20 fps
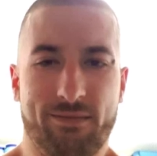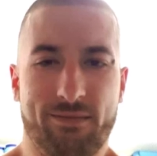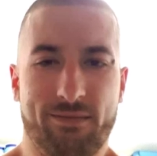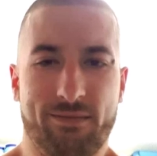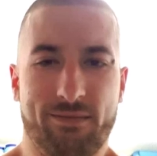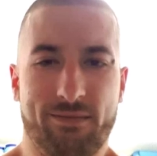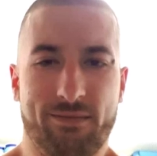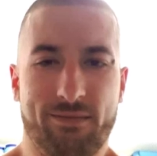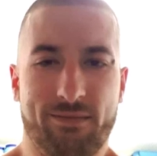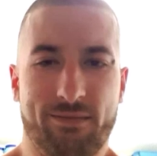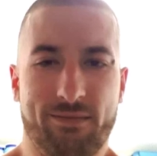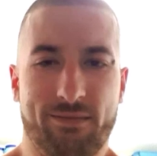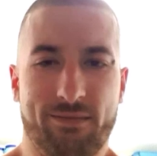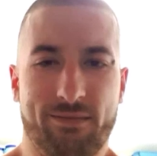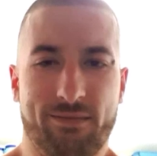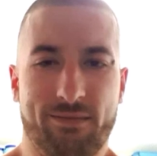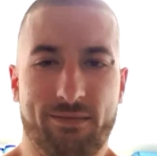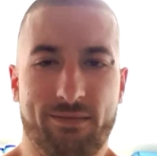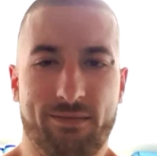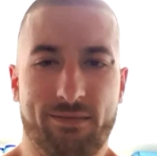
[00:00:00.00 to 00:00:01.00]

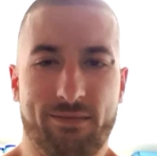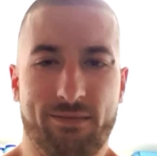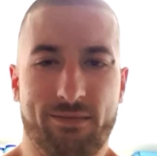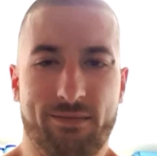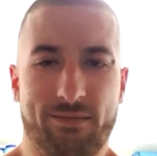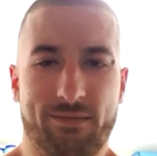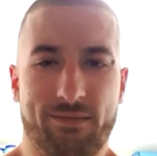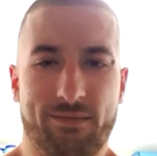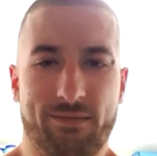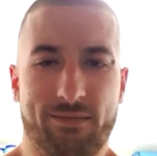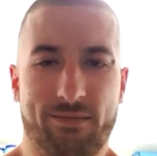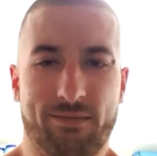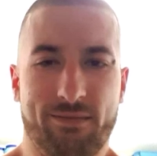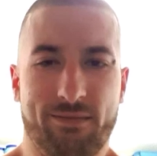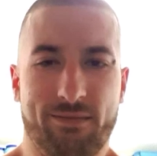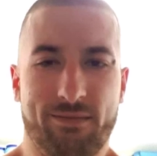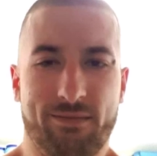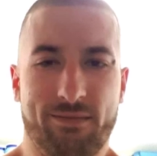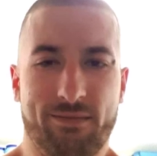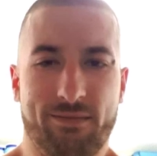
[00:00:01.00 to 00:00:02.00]

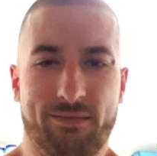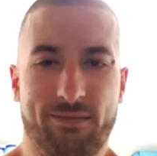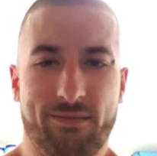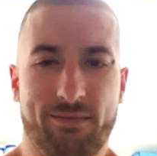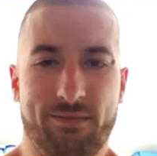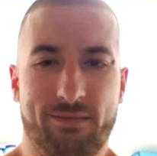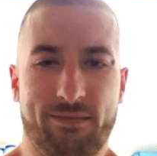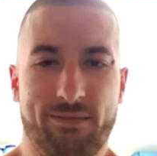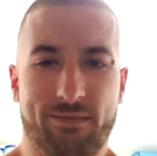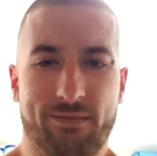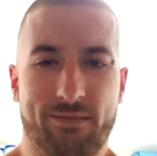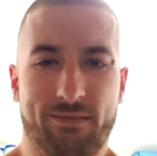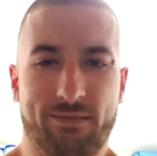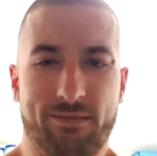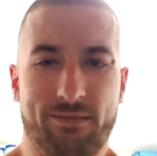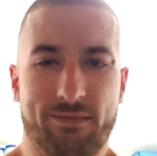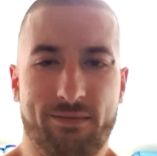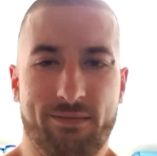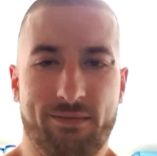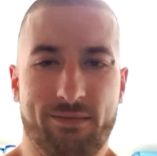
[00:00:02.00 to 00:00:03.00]

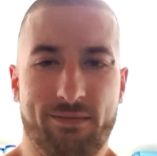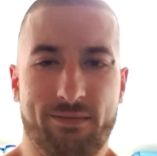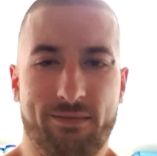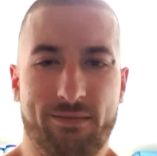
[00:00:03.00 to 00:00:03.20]
The face doesn't move, so there is nothing to read.